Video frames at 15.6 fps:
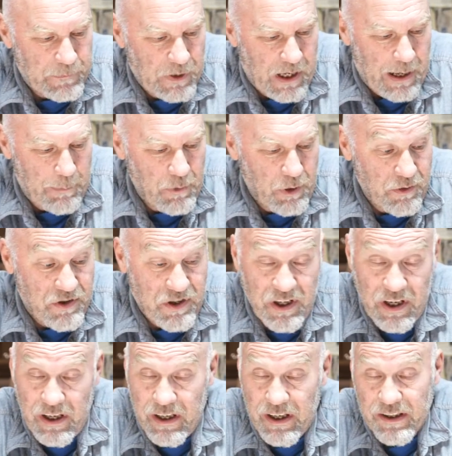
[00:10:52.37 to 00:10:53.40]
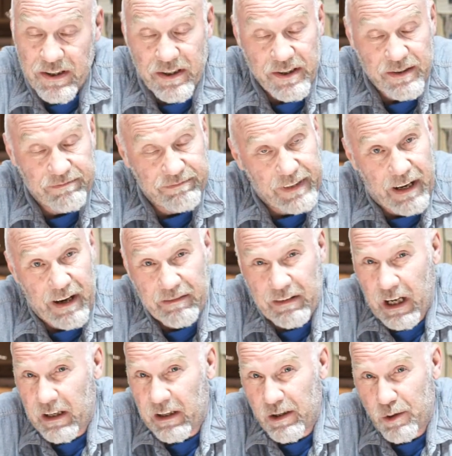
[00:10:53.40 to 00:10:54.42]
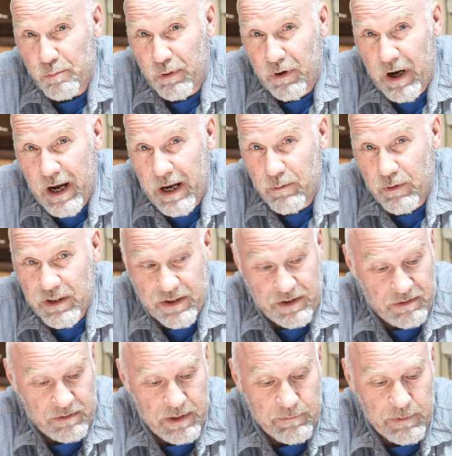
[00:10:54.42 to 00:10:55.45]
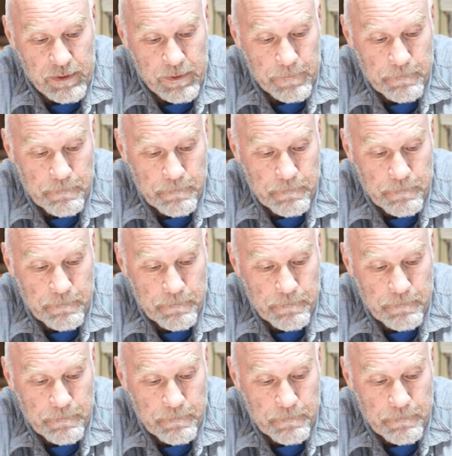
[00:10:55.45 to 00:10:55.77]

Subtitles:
I'm no genius. I've got no pride whatsoever.